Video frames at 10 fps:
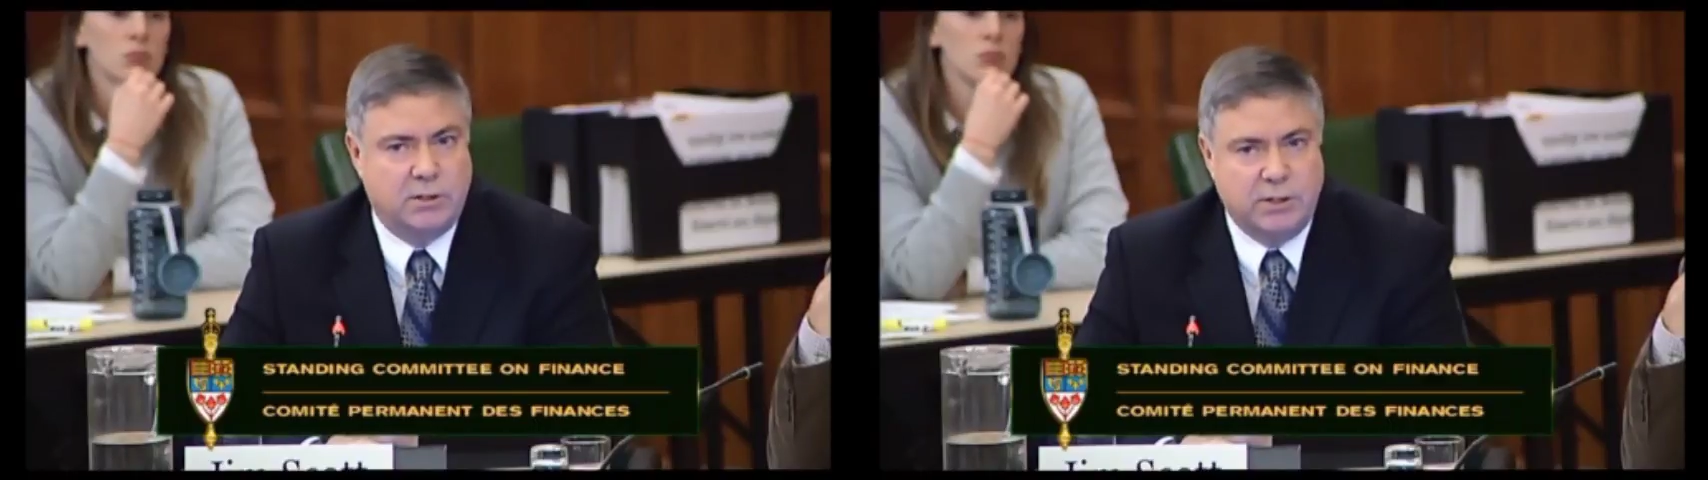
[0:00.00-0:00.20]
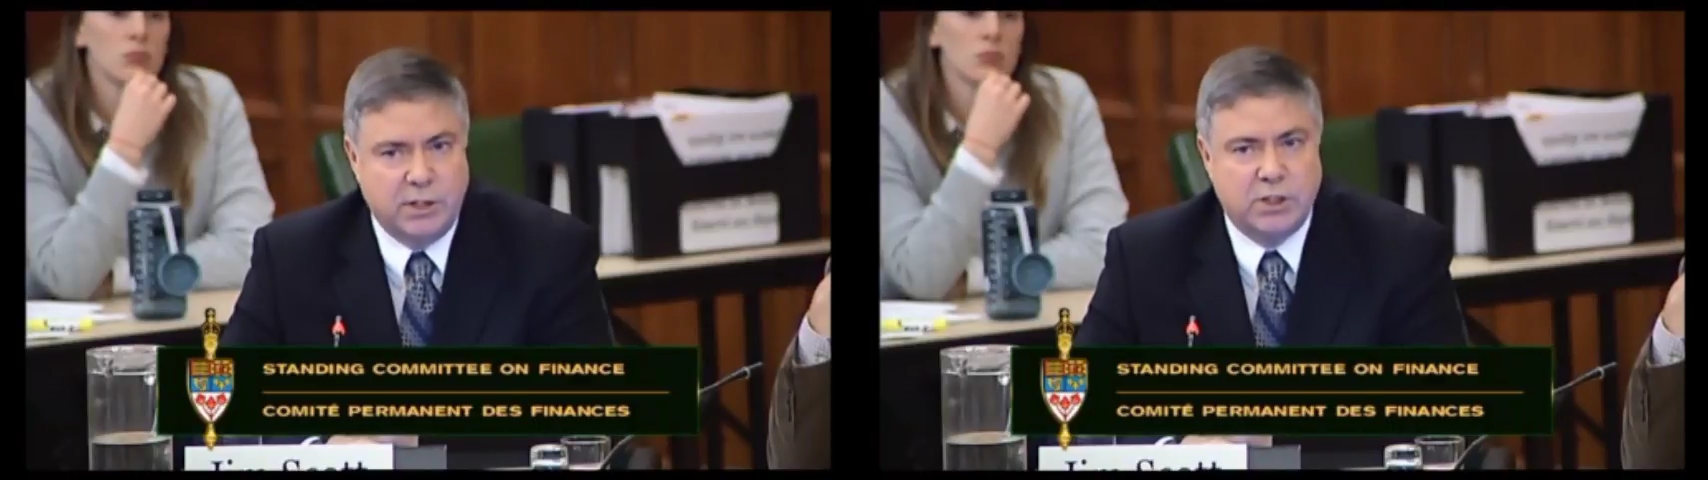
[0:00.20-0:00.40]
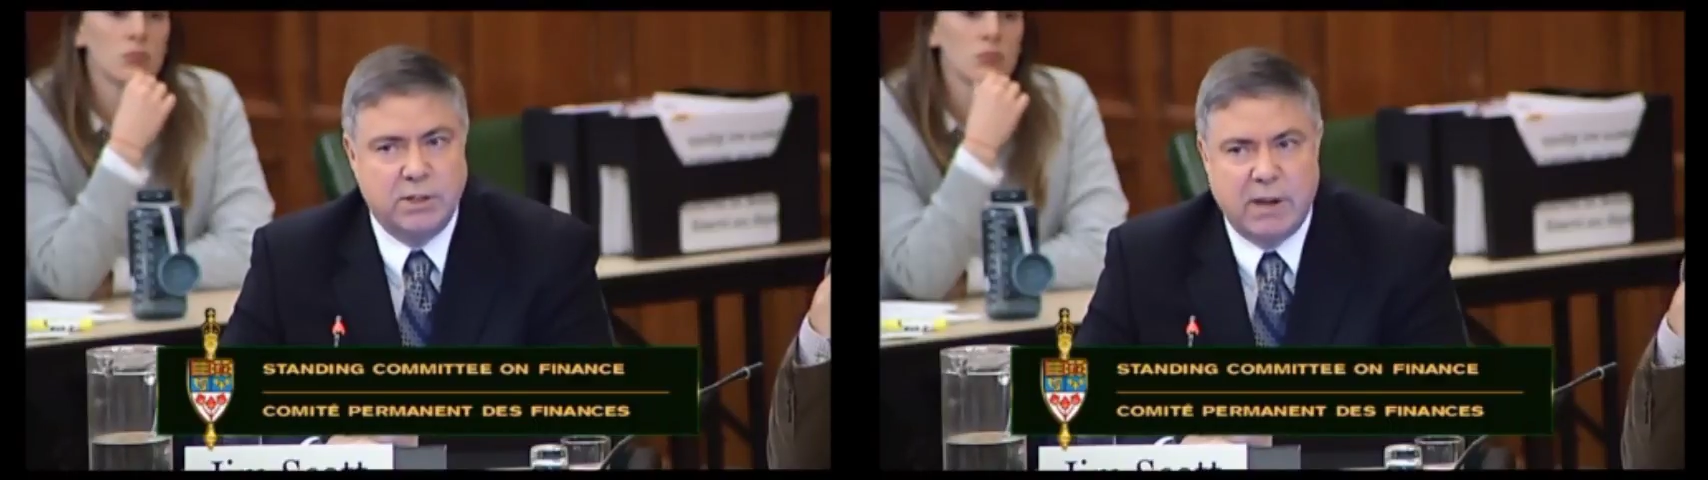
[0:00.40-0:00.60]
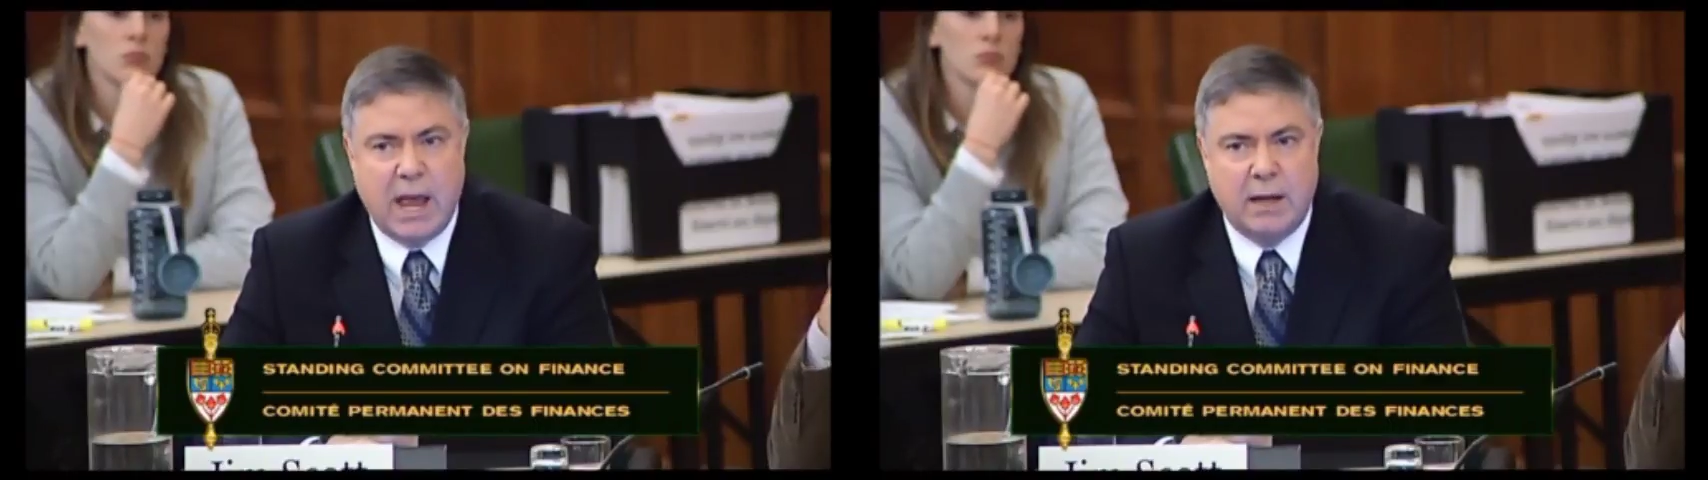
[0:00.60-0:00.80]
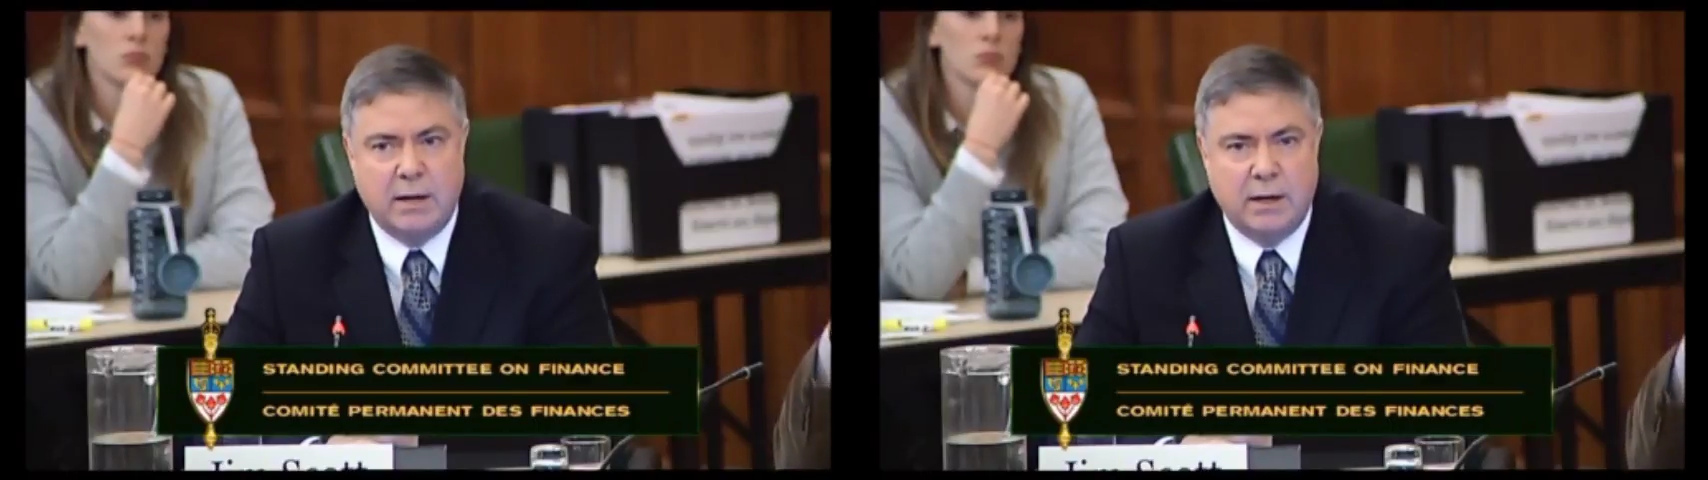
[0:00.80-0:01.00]
tradition of
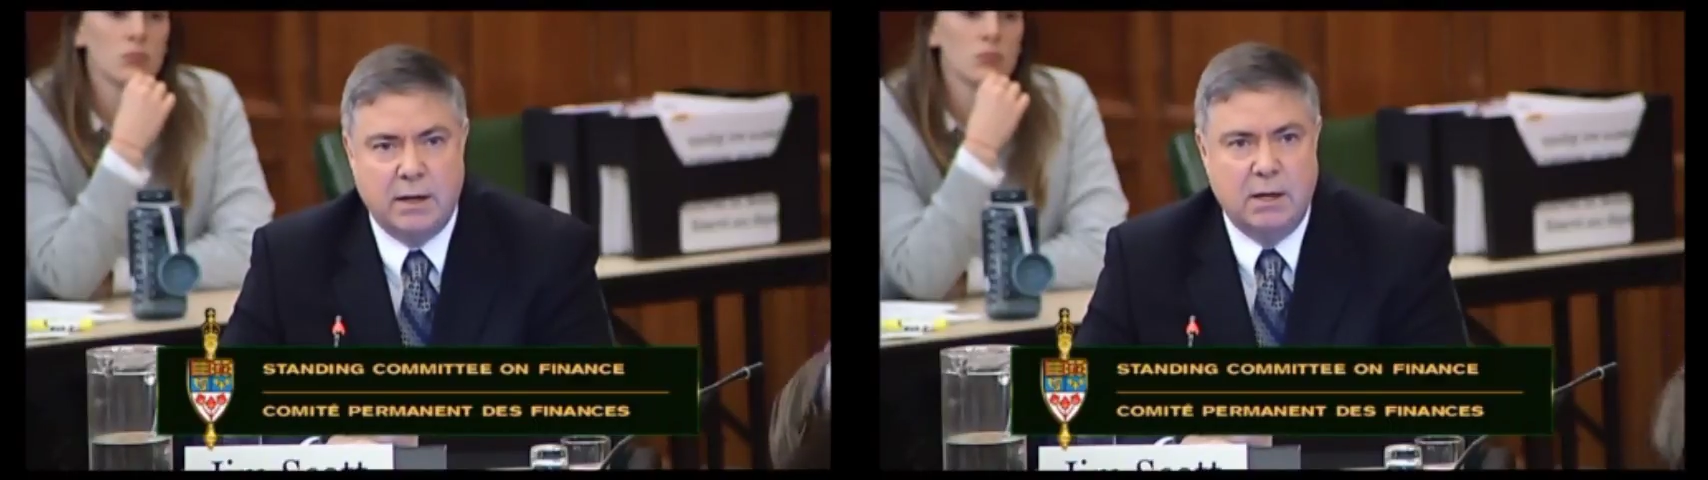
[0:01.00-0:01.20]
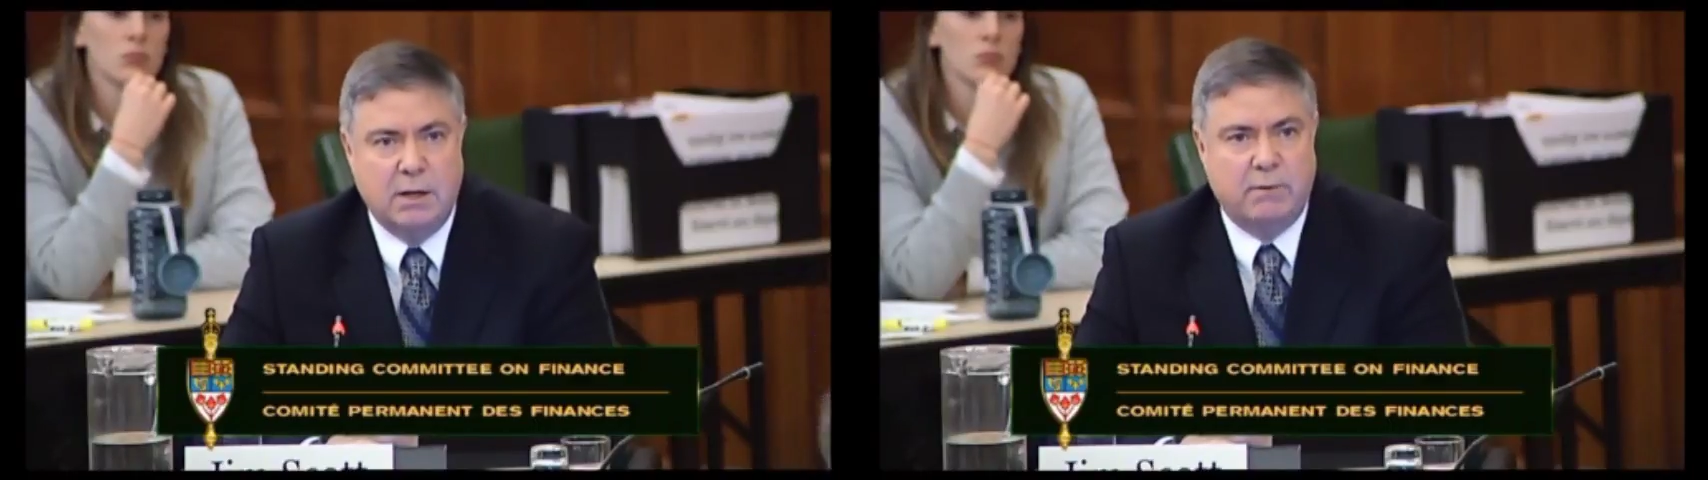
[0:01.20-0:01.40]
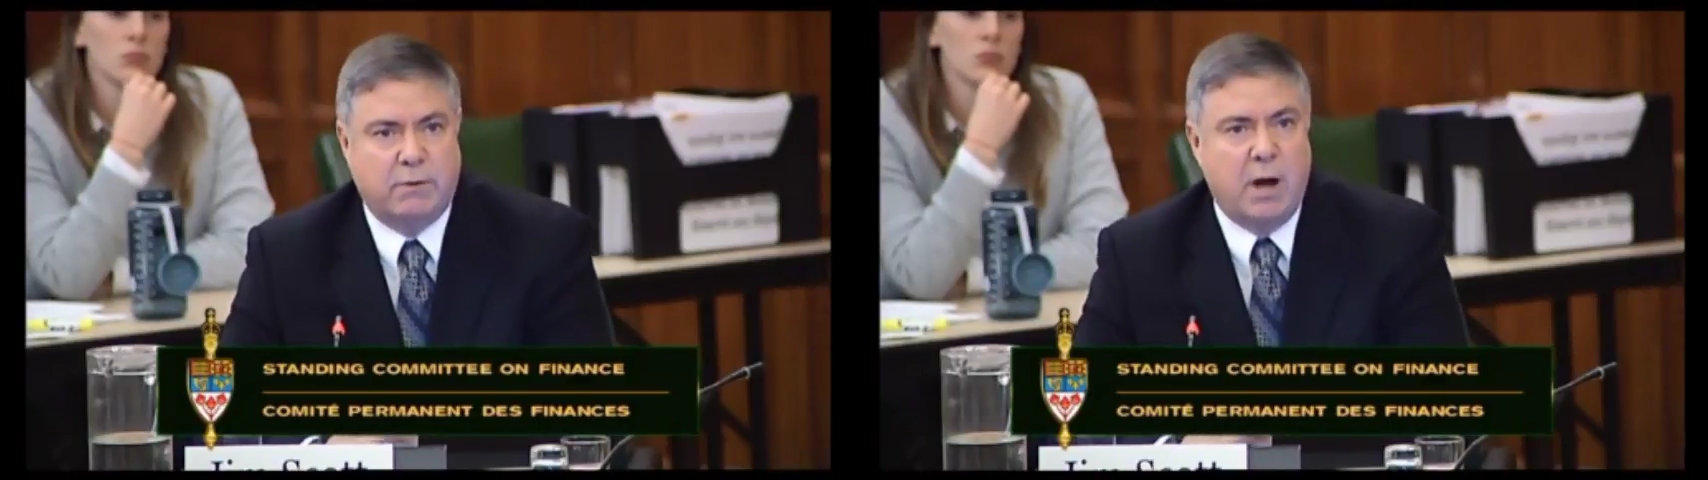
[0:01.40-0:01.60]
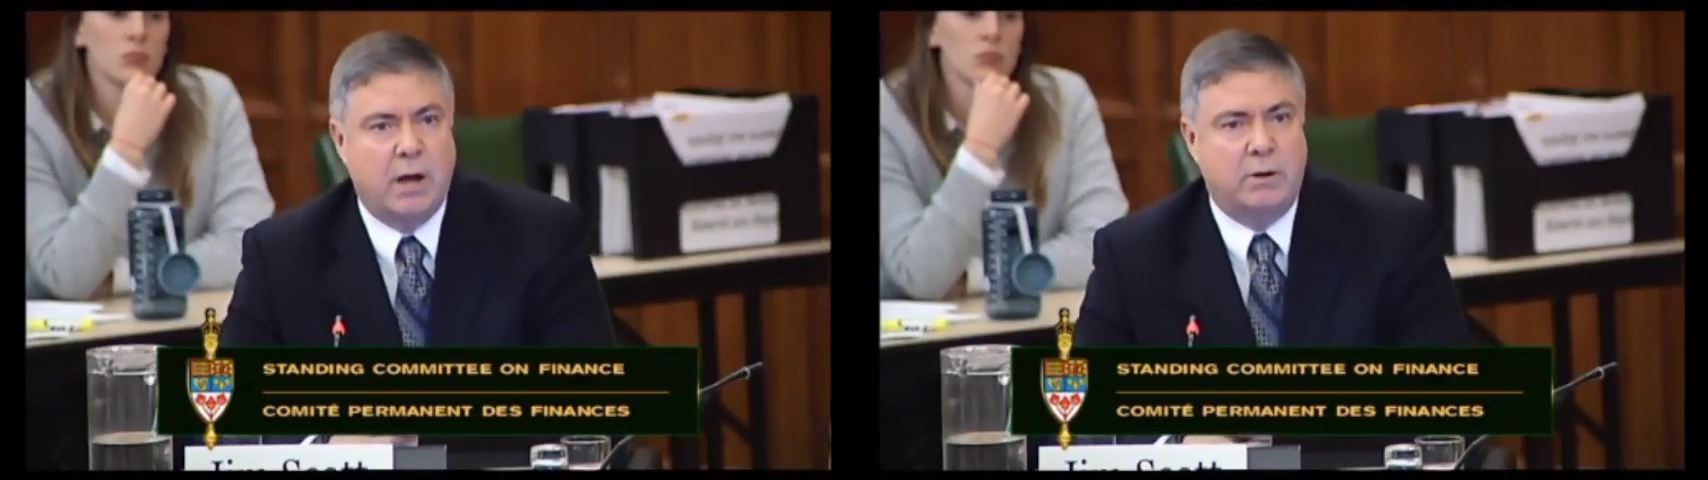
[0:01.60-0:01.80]
Canada for